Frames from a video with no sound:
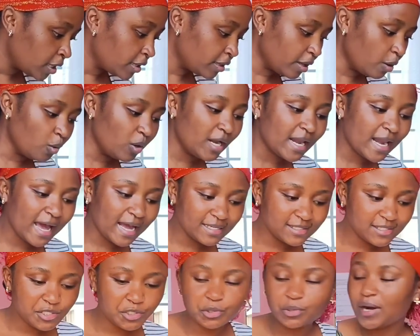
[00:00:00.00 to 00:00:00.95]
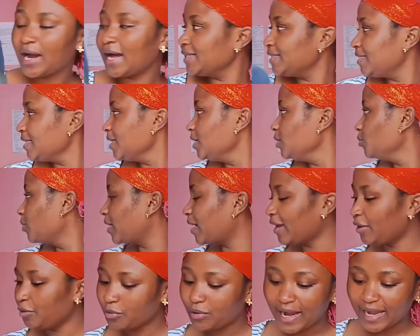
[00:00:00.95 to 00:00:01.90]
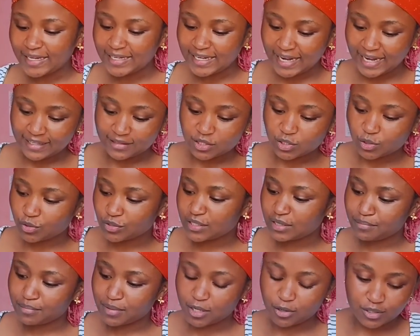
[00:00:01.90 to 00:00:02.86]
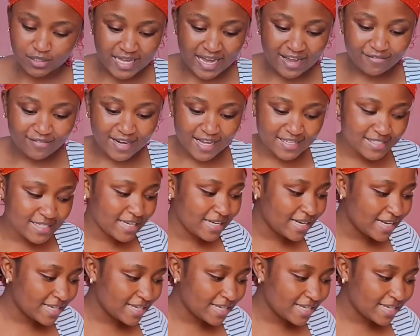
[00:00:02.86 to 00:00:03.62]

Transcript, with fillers: they will last you until you, you kind of like throw them because they have lasted,